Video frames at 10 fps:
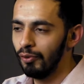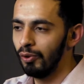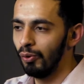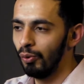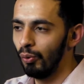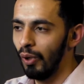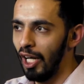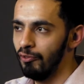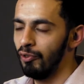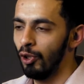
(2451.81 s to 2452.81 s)
to
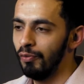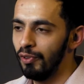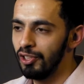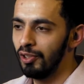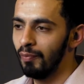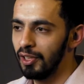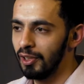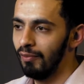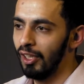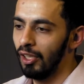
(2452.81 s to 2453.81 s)
have confidence in
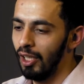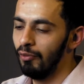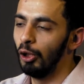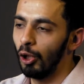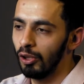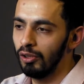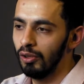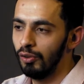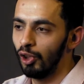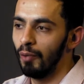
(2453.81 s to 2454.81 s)
myself that I will not
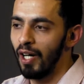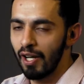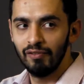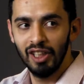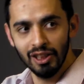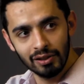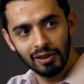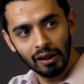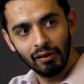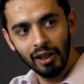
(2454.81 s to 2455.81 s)
drop out of this
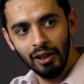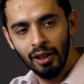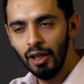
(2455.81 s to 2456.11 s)
degree,